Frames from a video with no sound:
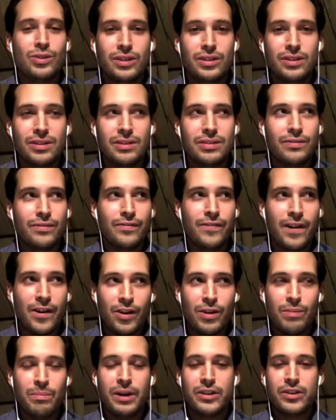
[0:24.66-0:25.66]
This is very
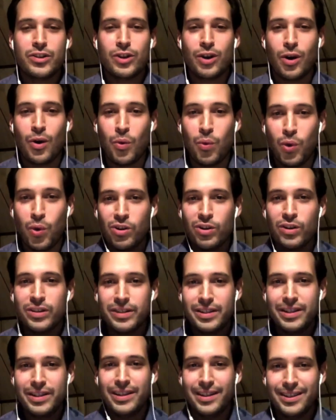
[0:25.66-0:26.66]
much a
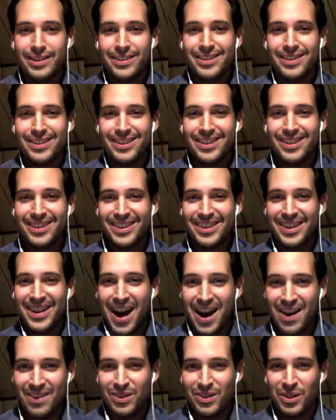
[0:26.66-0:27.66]
quarantine
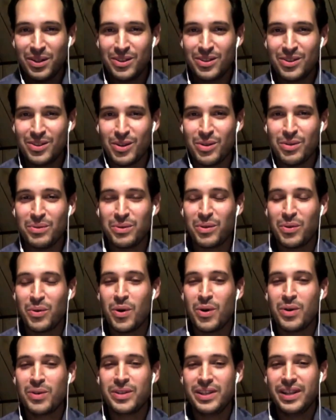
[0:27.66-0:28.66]
novel. So the
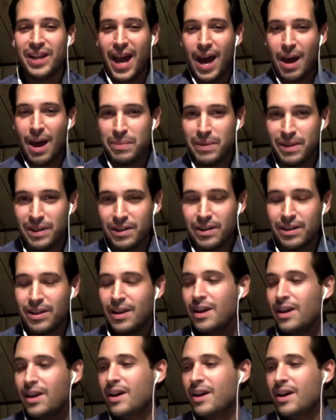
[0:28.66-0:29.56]
quarantine happened